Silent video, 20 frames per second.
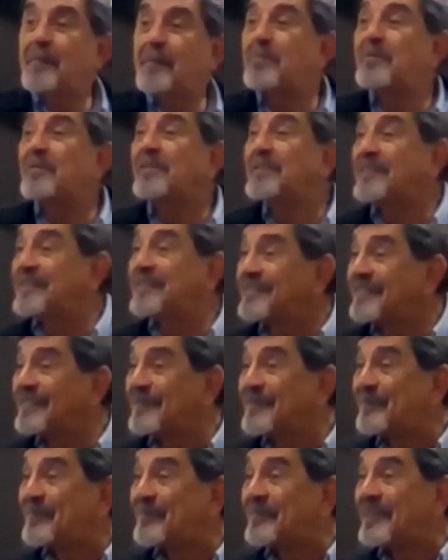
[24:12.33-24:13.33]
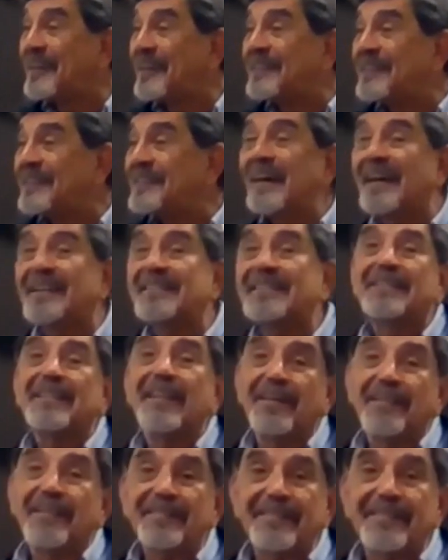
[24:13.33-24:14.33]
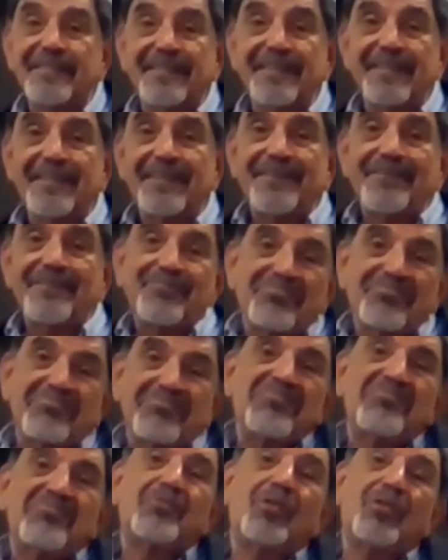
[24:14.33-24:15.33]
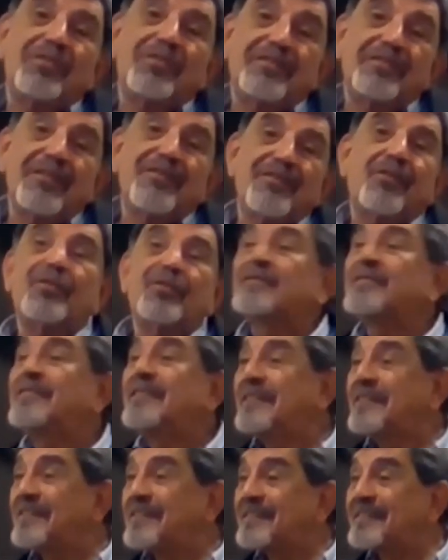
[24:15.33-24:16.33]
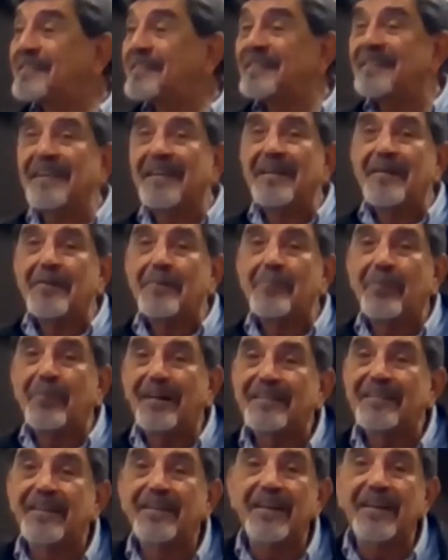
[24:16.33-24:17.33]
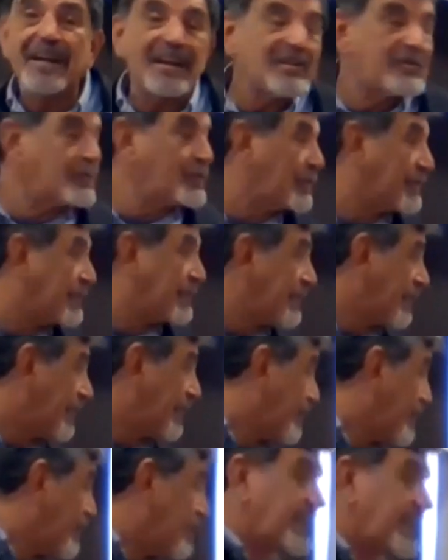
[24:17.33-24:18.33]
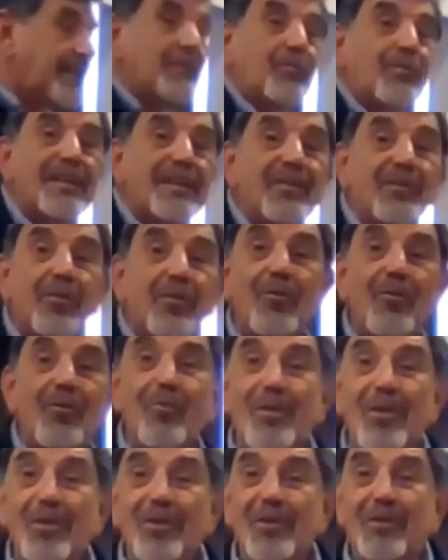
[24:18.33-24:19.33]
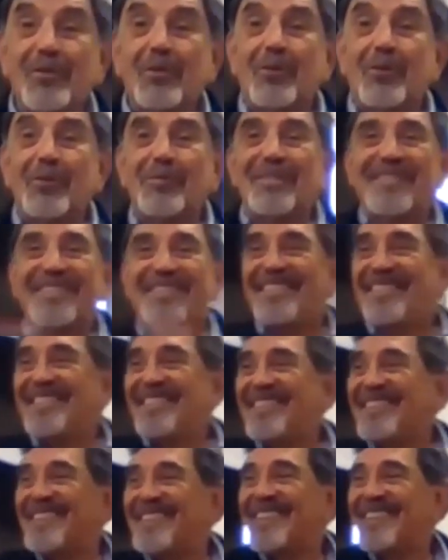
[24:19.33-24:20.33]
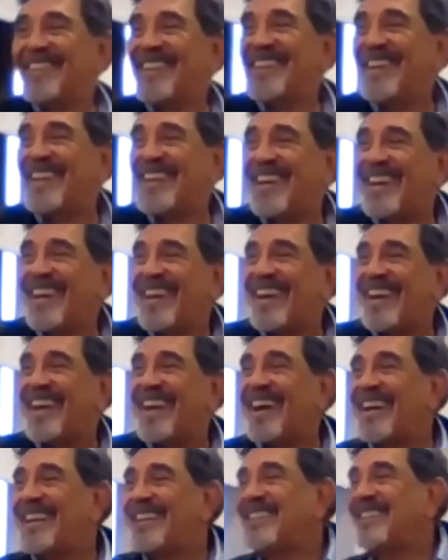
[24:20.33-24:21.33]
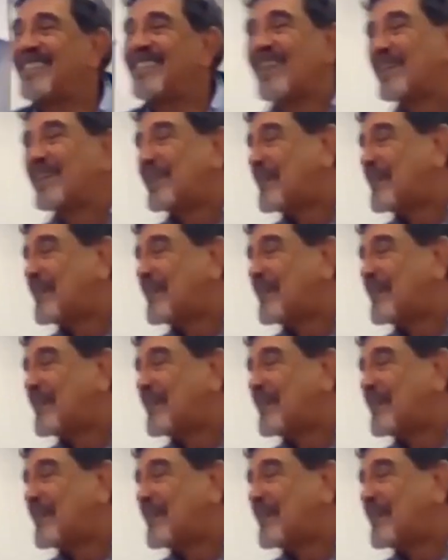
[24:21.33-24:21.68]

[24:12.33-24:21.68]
a period that lasts 30, 40 years, but gradually the window closes. And